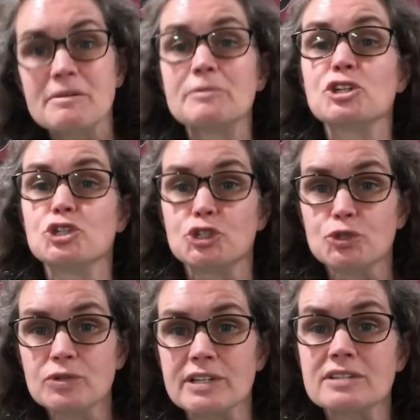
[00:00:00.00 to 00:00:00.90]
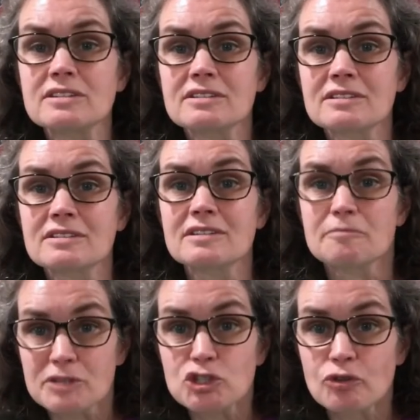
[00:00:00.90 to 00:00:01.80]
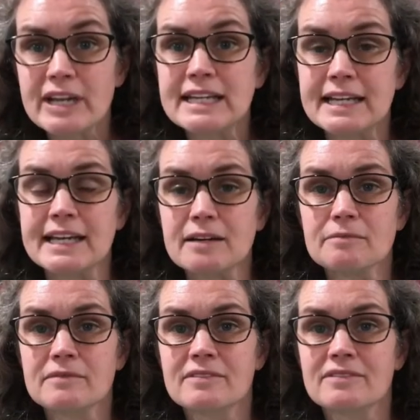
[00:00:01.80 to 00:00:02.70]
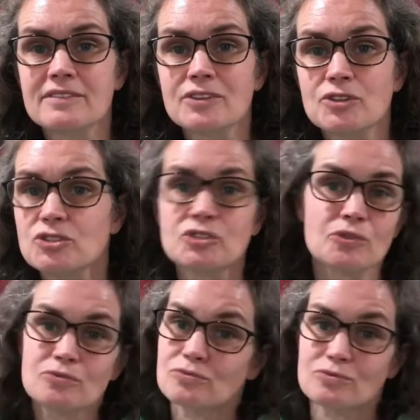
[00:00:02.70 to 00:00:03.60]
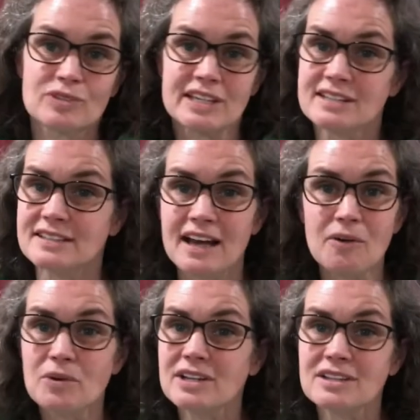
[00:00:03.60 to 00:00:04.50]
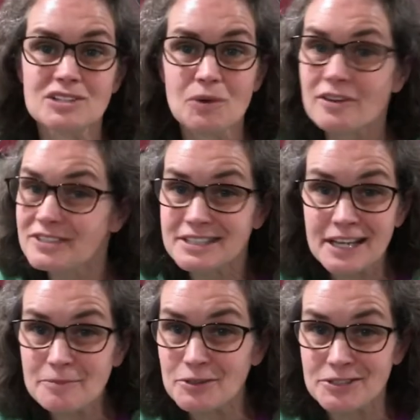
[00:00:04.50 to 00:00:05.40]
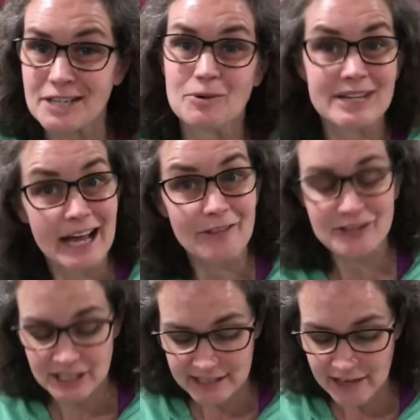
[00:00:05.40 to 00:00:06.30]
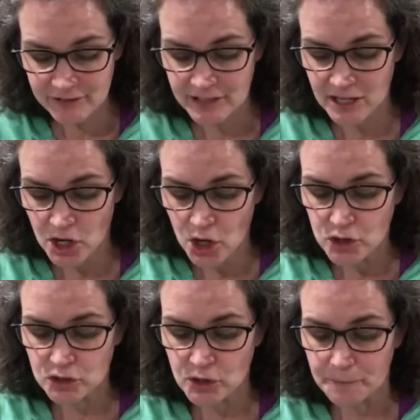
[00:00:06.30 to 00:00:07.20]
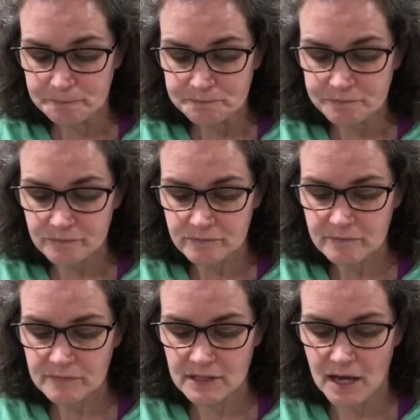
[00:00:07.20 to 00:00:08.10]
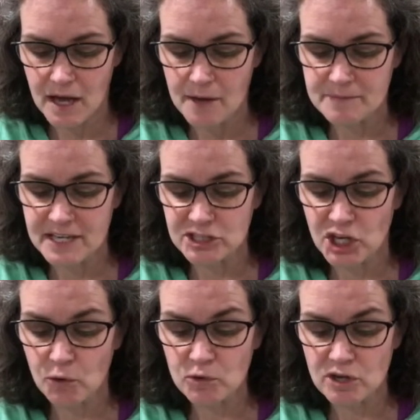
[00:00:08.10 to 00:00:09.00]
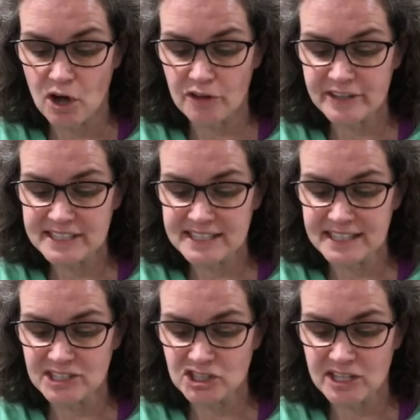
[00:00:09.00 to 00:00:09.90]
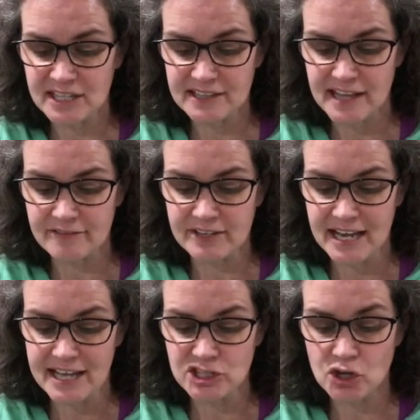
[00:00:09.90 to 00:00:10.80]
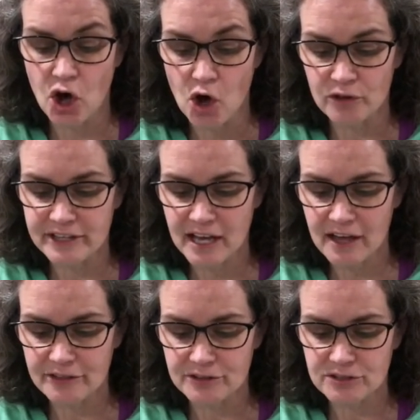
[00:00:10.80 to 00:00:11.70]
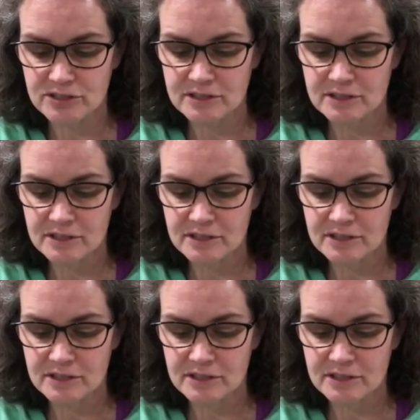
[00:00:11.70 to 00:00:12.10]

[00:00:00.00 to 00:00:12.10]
Remember, Judas betrayed him. So he's not one of the 12 disciples anymore. Now there's 11. So um, they told all these things to the 11 and to all the others.